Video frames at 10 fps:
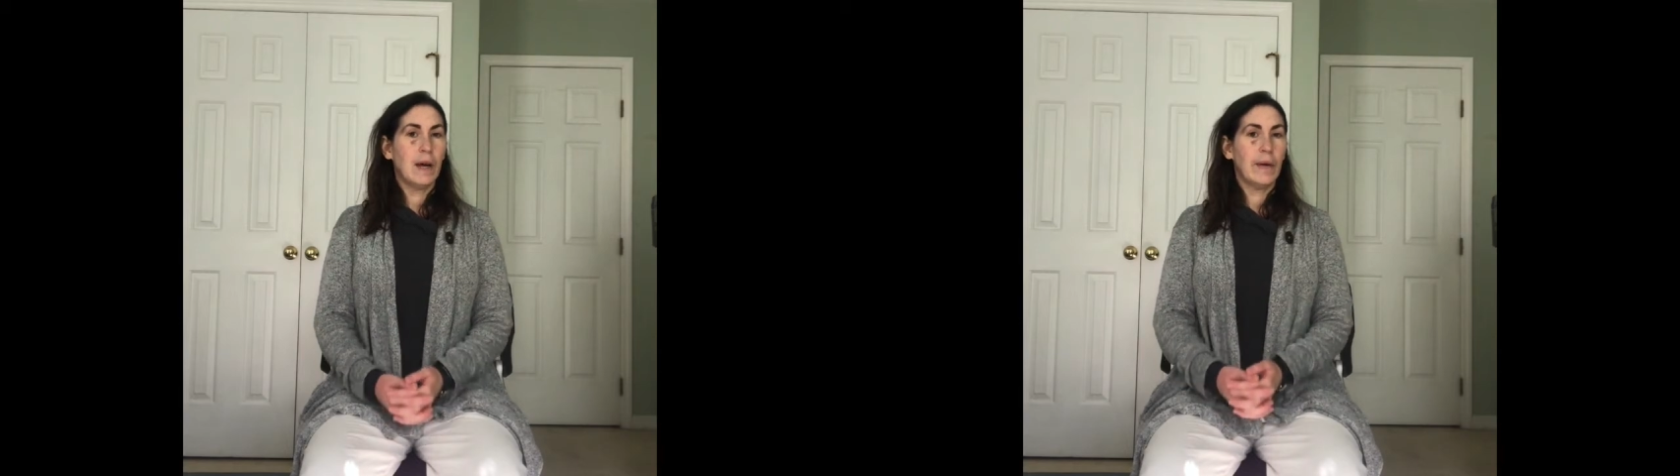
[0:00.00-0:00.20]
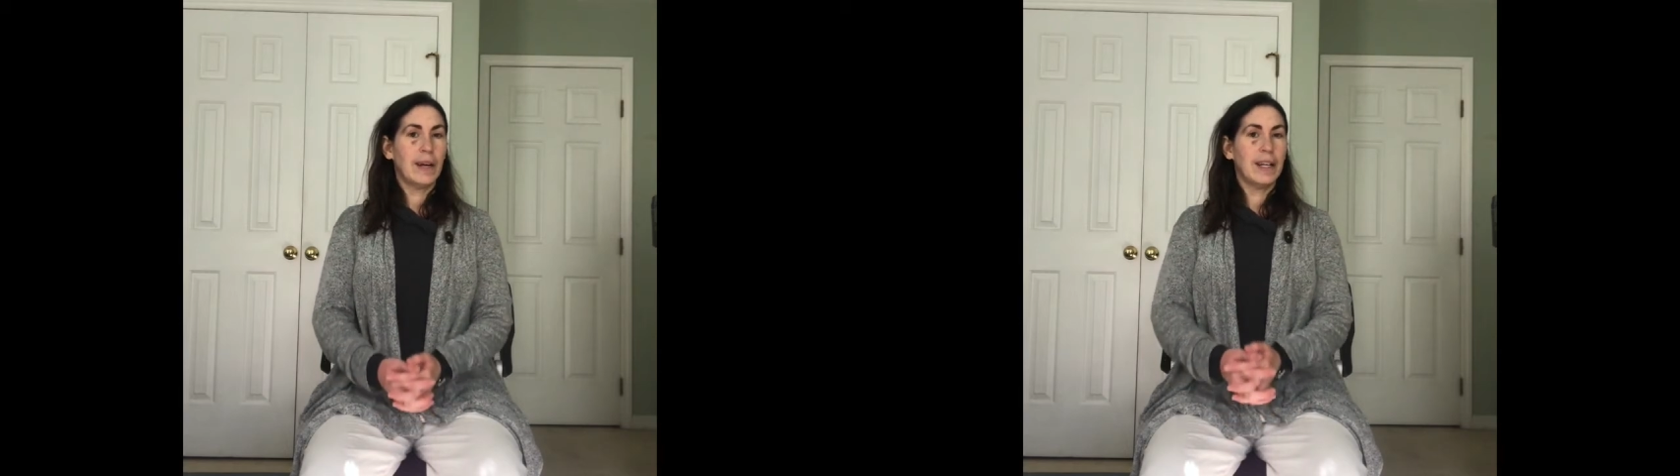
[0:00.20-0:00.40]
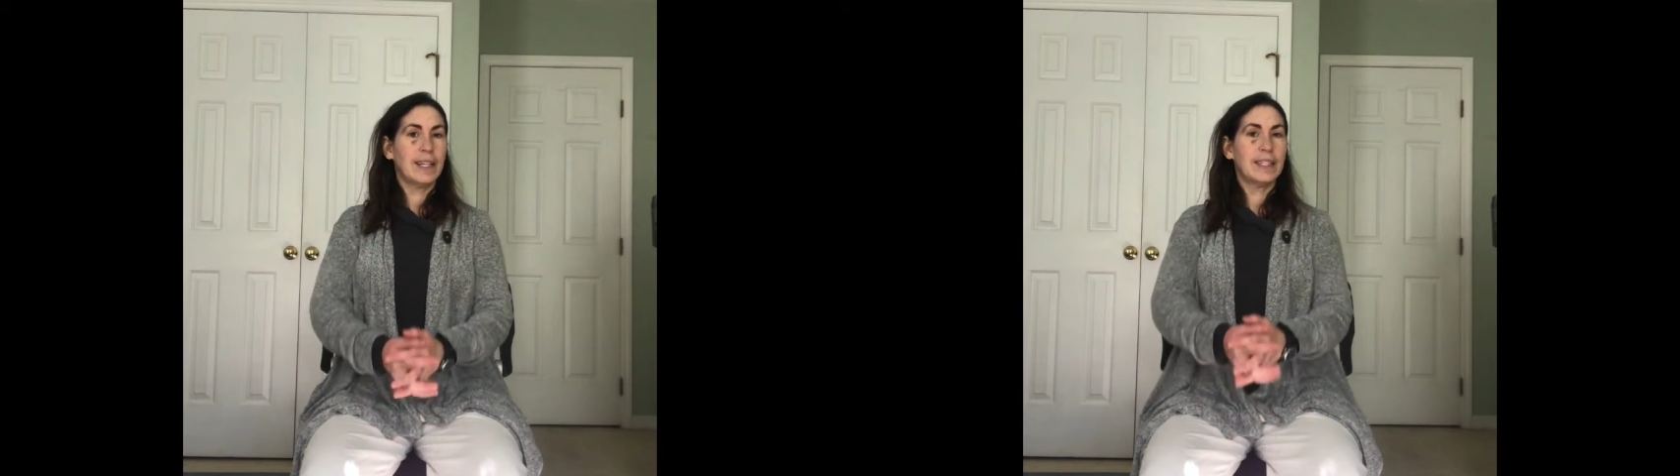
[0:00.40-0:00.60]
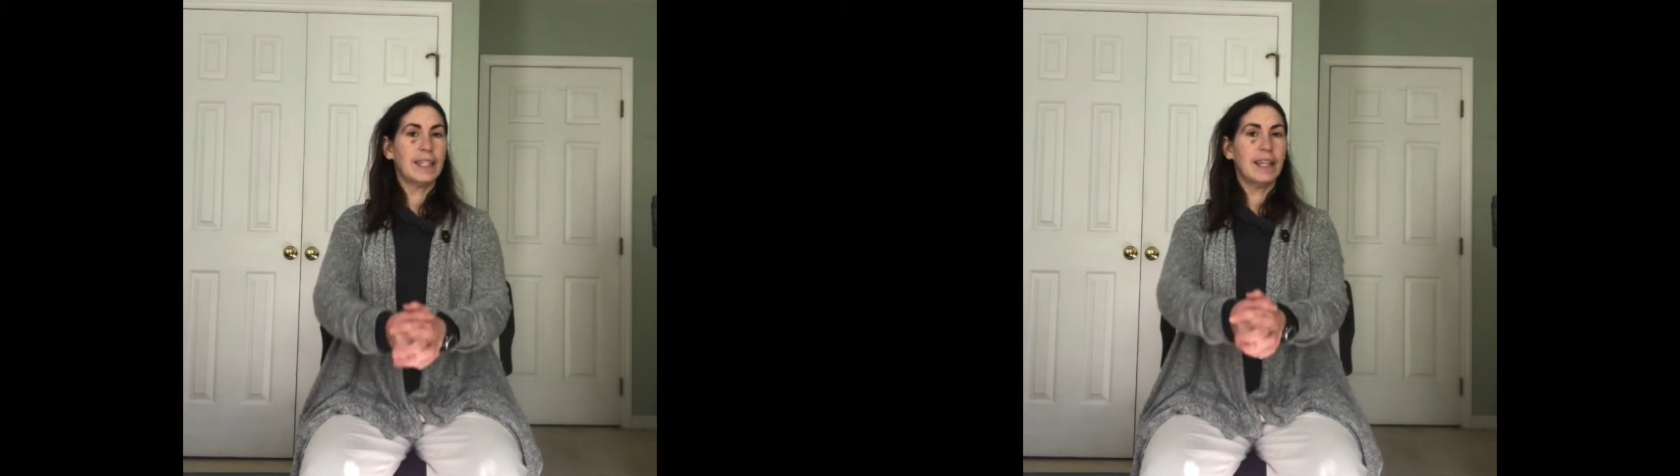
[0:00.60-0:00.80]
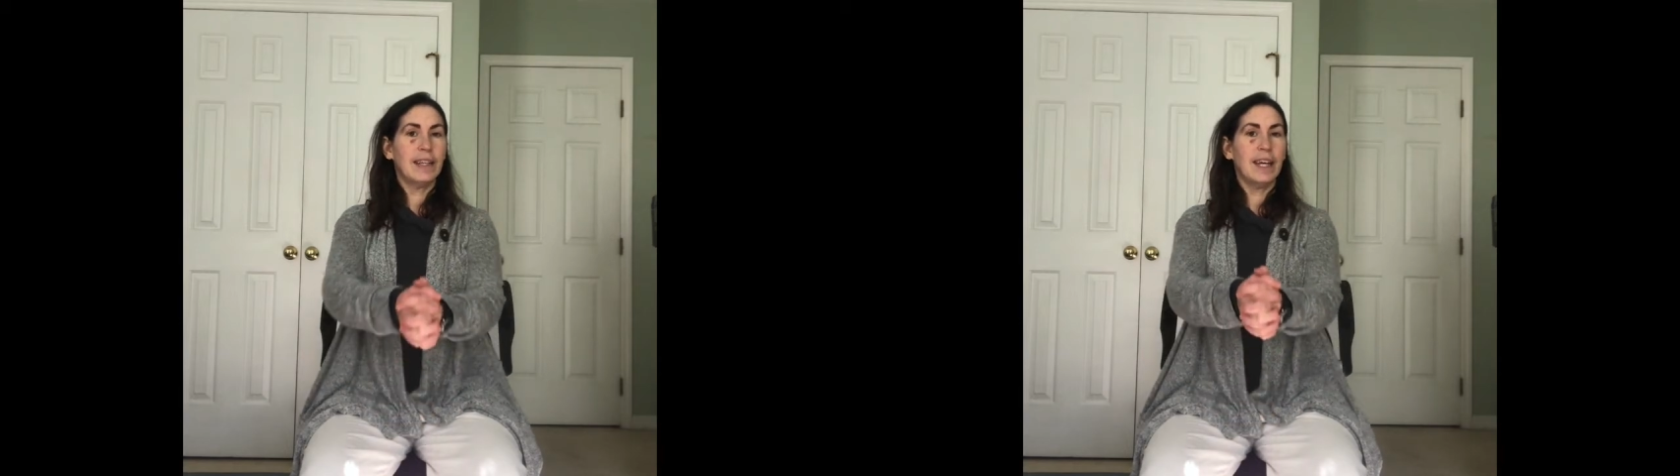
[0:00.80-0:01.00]
And
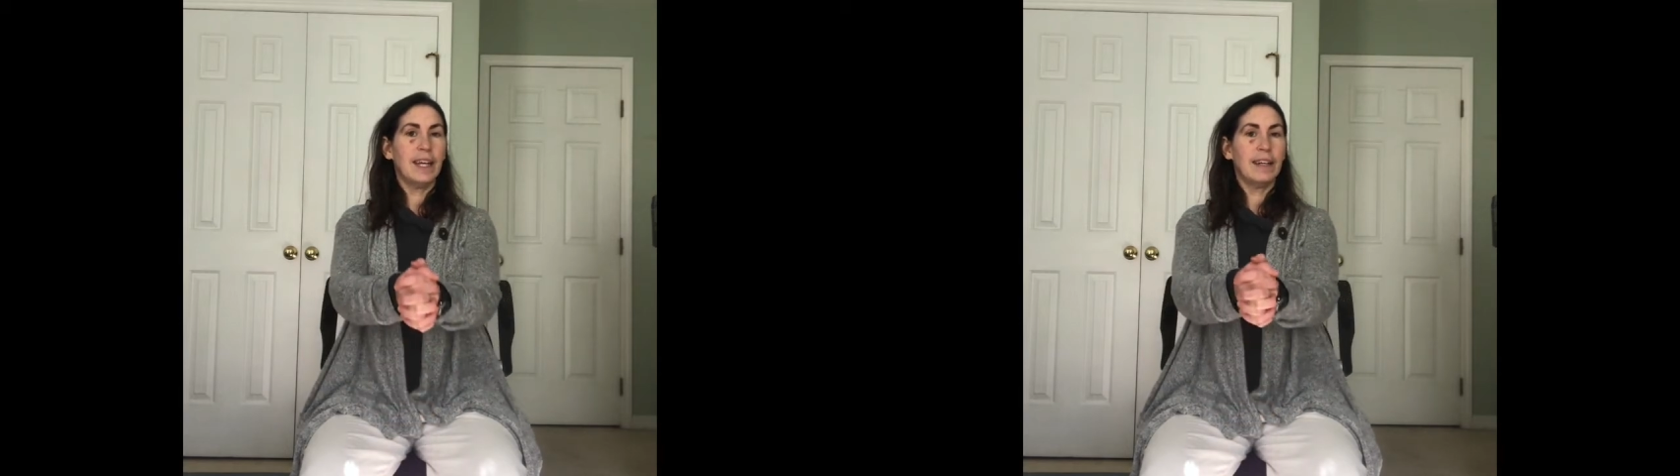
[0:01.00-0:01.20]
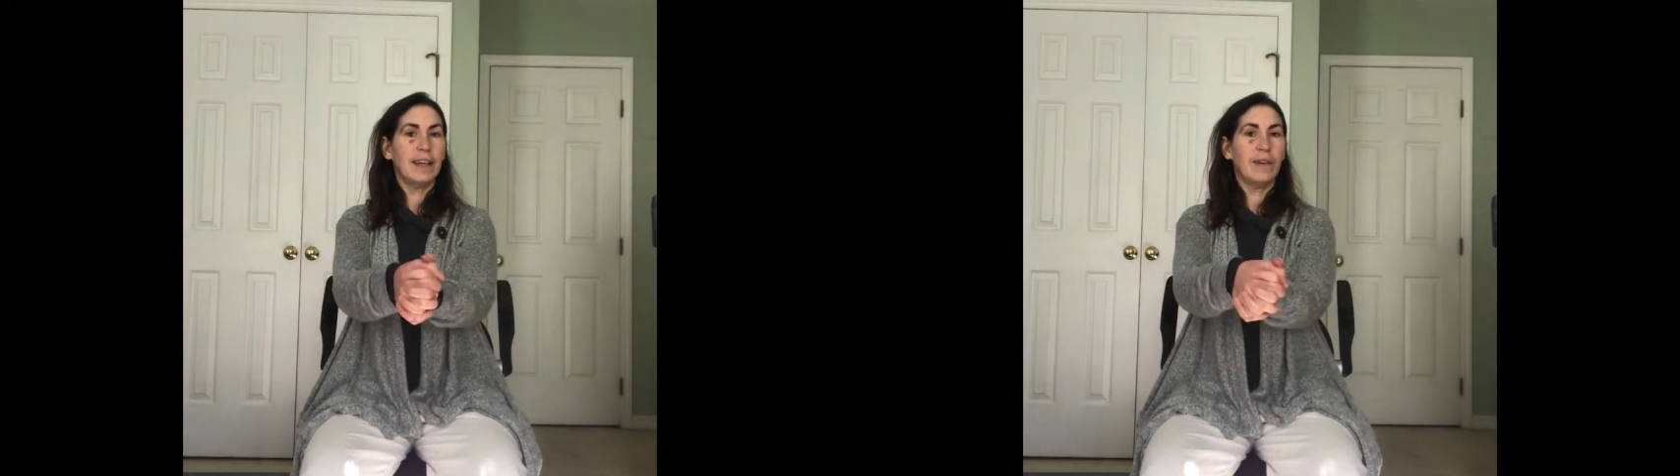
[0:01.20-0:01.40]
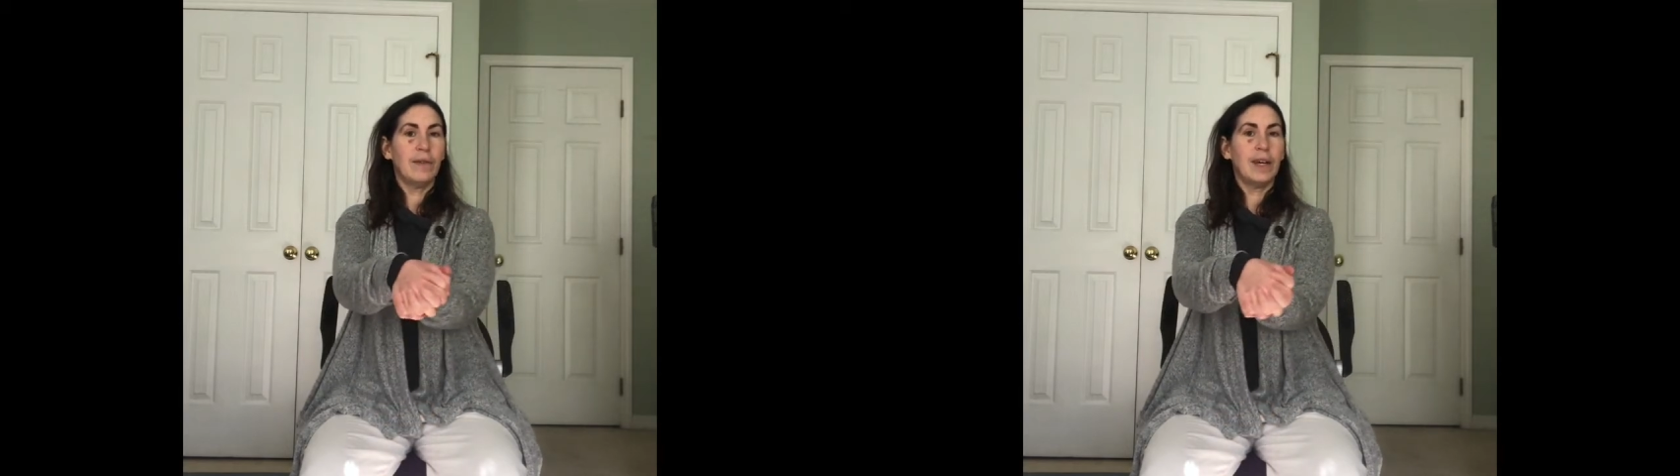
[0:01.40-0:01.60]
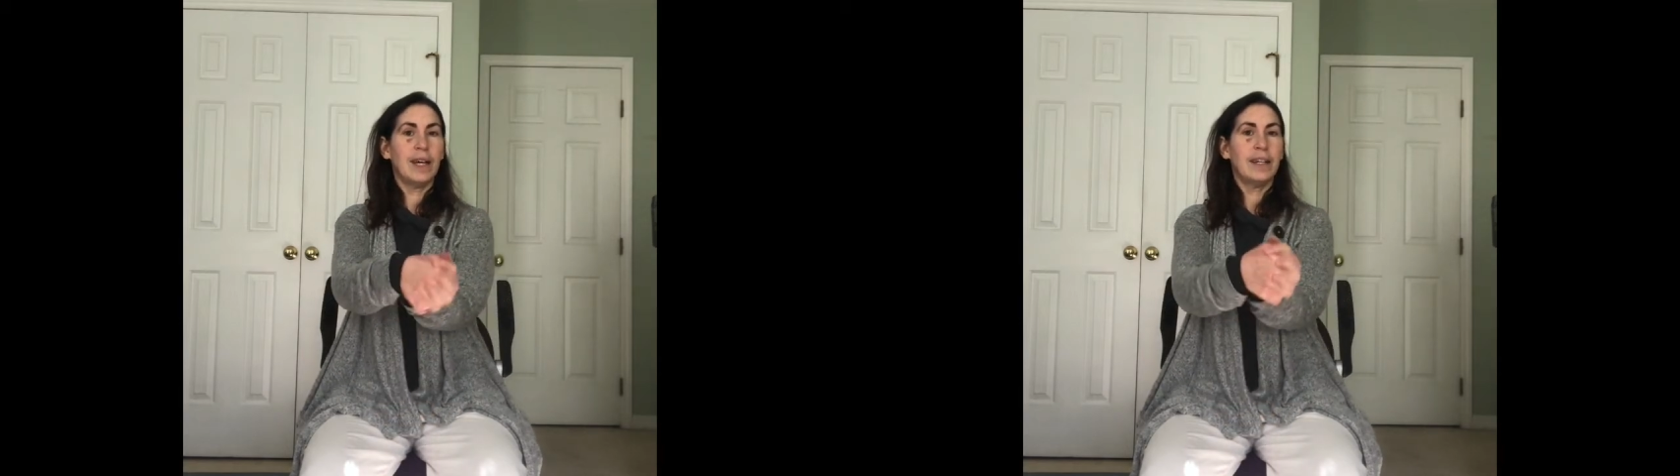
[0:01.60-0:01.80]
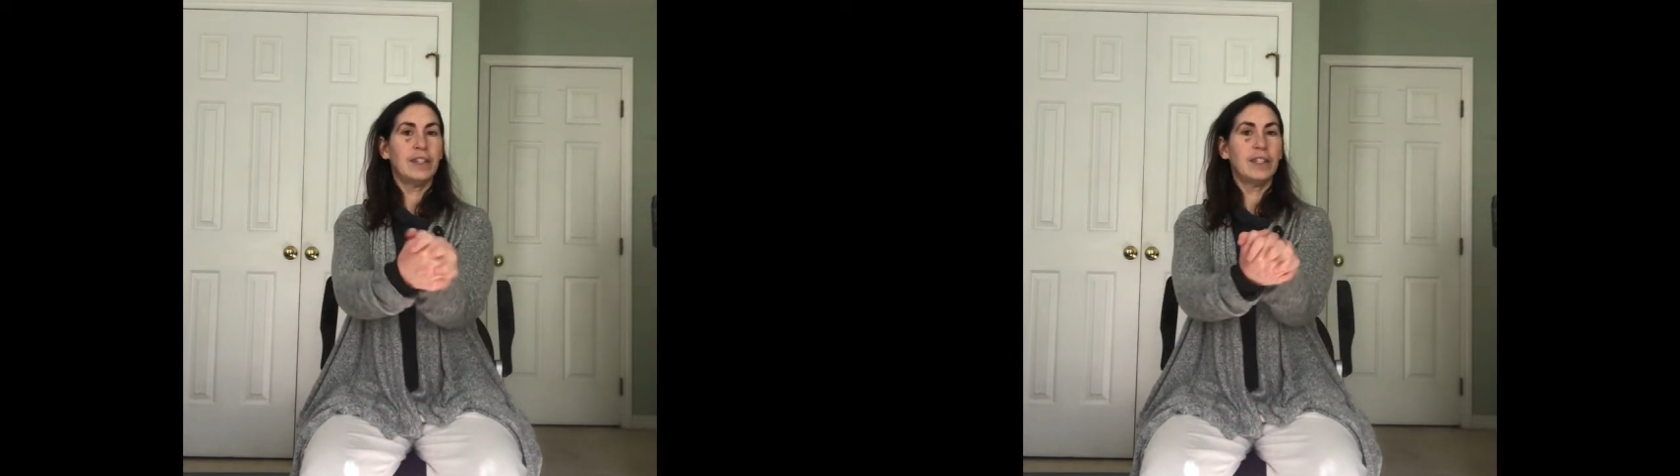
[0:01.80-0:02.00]
extend the hand out
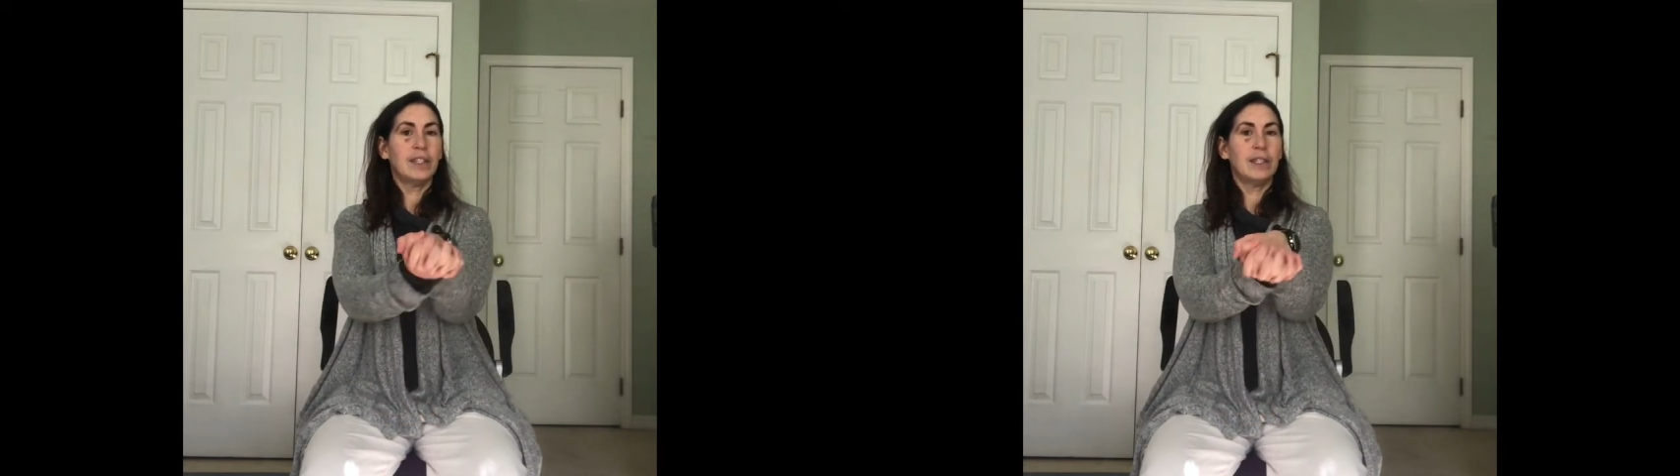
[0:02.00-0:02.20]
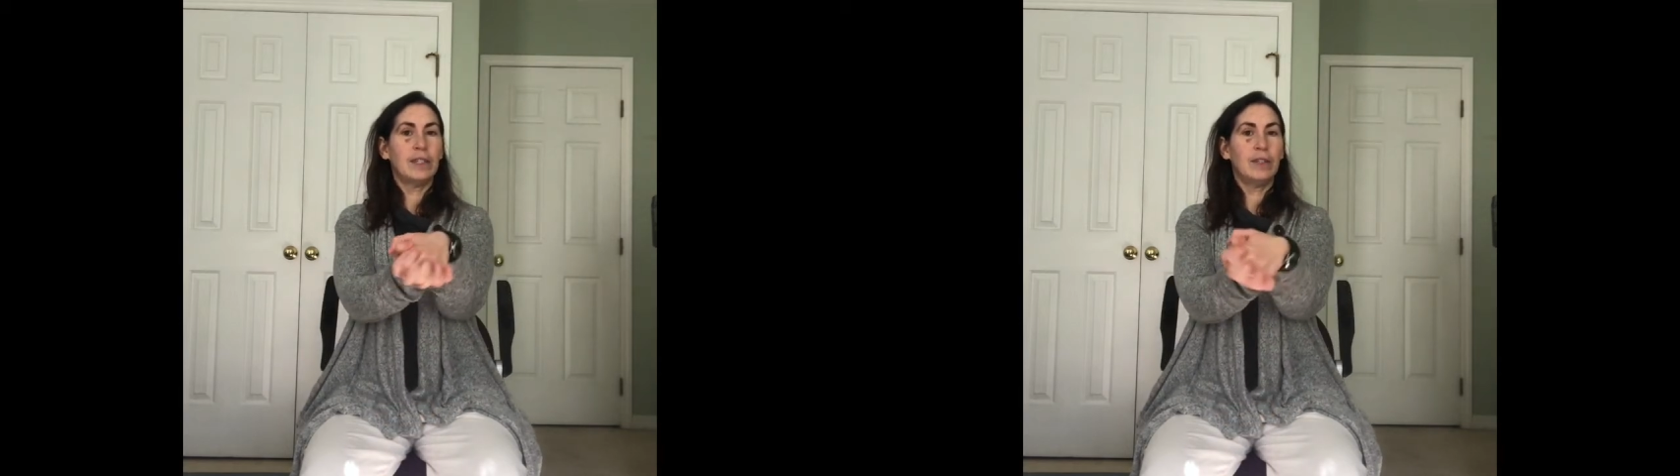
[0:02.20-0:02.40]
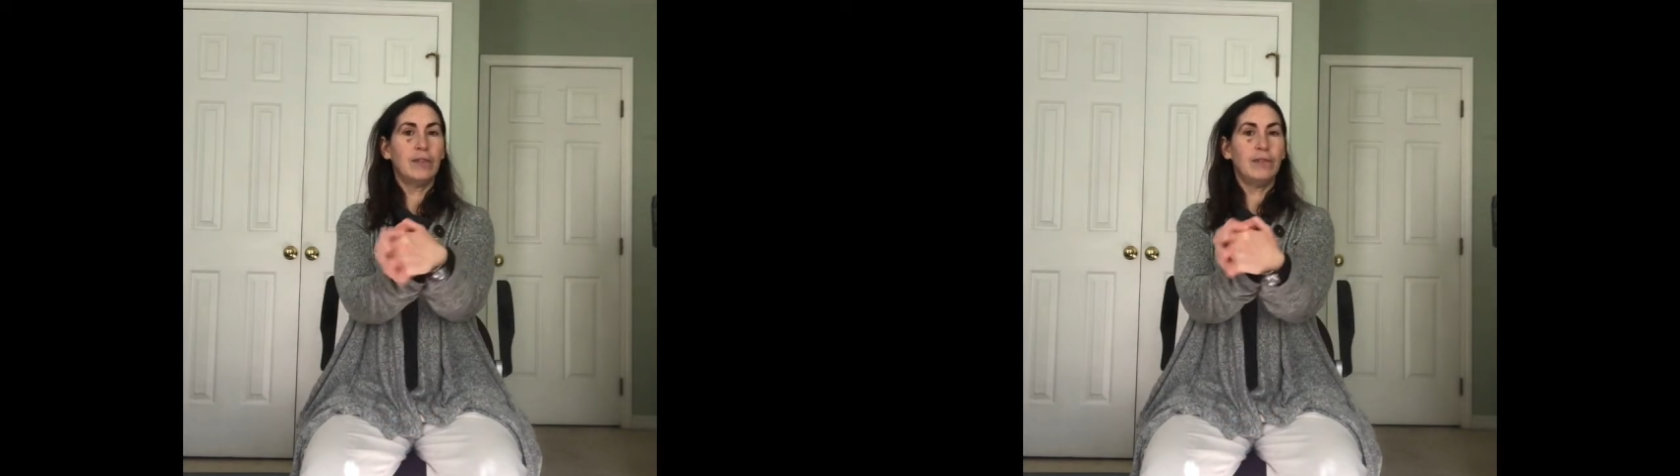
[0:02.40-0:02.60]
and just do